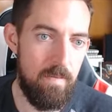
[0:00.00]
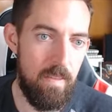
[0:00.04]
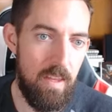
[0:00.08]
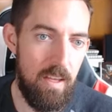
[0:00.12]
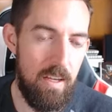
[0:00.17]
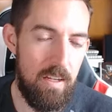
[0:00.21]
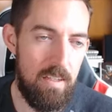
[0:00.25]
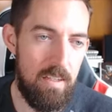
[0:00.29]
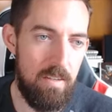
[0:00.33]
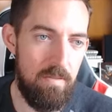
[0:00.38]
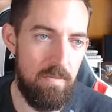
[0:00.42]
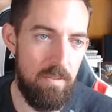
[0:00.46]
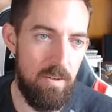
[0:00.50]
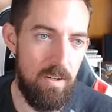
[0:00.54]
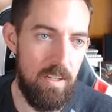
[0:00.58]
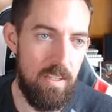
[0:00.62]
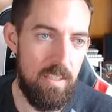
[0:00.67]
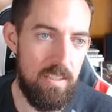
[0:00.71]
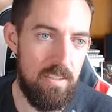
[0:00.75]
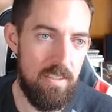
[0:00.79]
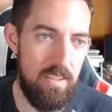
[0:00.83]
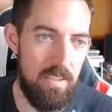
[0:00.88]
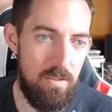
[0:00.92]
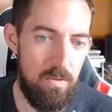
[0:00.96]
different
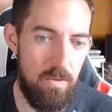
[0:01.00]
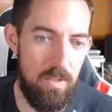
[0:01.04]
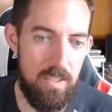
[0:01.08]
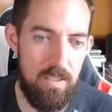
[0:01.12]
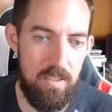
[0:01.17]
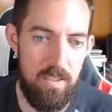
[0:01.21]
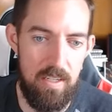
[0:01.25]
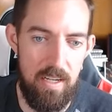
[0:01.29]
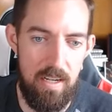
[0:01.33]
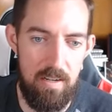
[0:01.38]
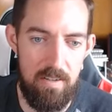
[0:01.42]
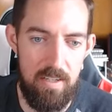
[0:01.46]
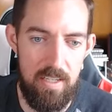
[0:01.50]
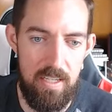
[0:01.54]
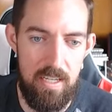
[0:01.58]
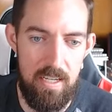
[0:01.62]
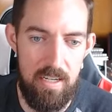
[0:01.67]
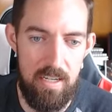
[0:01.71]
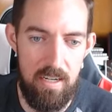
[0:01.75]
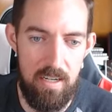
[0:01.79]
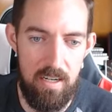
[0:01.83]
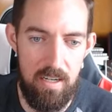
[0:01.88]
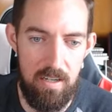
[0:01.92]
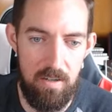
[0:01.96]
situation down
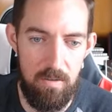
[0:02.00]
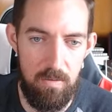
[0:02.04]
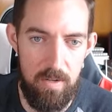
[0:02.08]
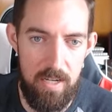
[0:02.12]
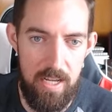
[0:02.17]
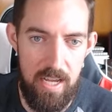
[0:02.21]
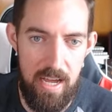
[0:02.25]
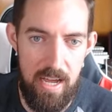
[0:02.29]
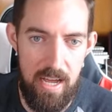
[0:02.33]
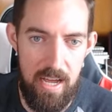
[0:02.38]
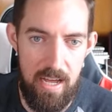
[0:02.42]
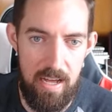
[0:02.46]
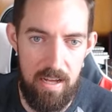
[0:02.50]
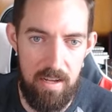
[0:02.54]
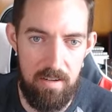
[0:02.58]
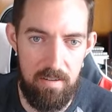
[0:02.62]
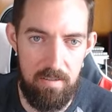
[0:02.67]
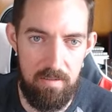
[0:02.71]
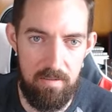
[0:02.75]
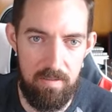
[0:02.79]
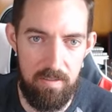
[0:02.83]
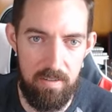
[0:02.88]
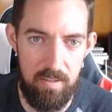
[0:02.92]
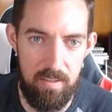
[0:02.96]
here. We
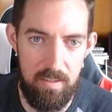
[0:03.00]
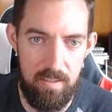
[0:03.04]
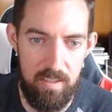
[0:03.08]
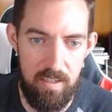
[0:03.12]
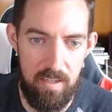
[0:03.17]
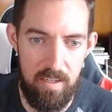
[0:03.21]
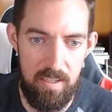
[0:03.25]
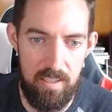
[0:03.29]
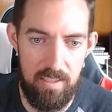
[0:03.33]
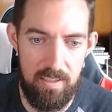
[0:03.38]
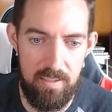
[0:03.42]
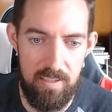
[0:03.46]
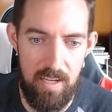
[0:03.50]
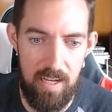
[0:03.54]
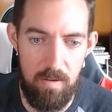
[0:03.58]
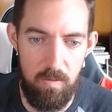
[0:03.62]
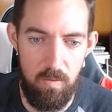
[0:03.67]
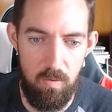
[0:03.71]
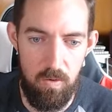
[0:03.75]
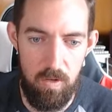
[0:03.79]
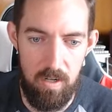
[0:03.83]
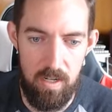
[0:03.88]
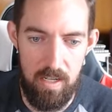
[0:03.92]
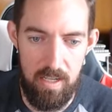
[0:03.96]
have on side
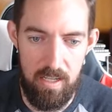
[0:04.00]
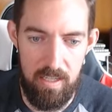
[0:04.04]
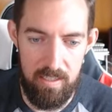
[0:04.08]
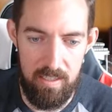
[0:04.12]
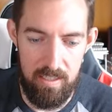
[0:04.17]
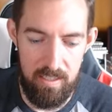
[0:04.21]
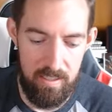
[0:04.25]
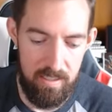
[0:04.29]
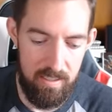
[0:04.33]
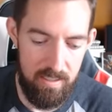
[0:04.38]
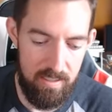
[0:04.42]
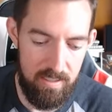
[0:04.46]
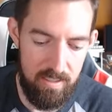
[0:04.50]
one,